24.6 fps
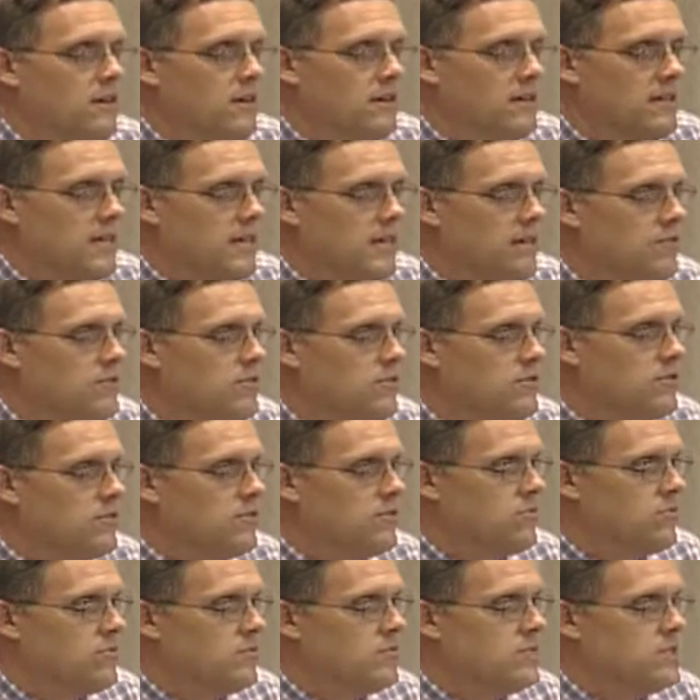native to
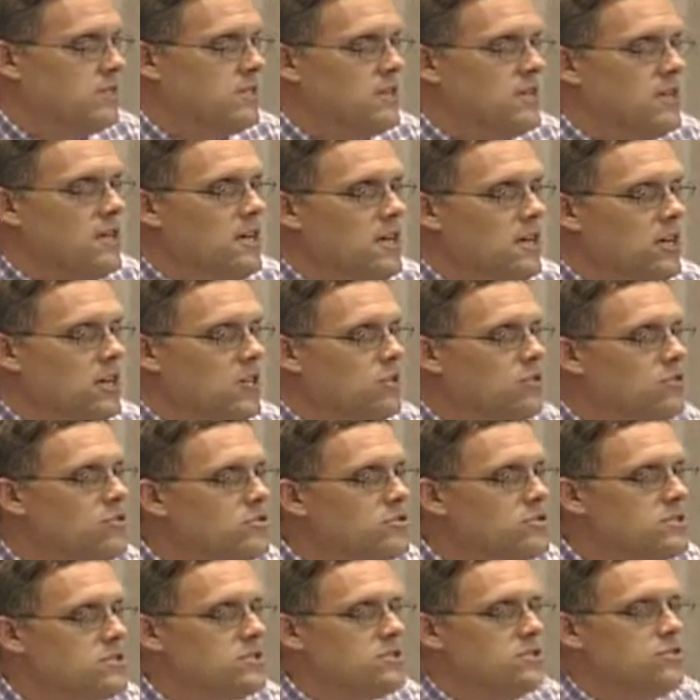this region
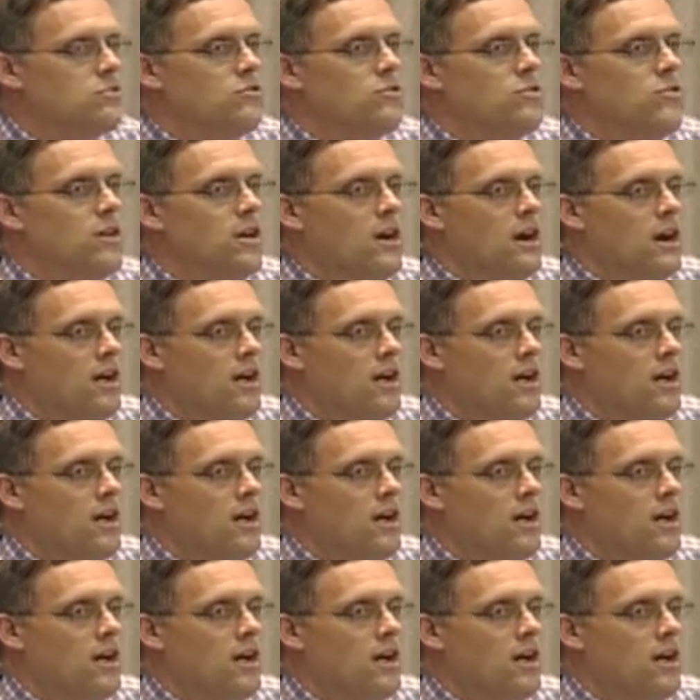used to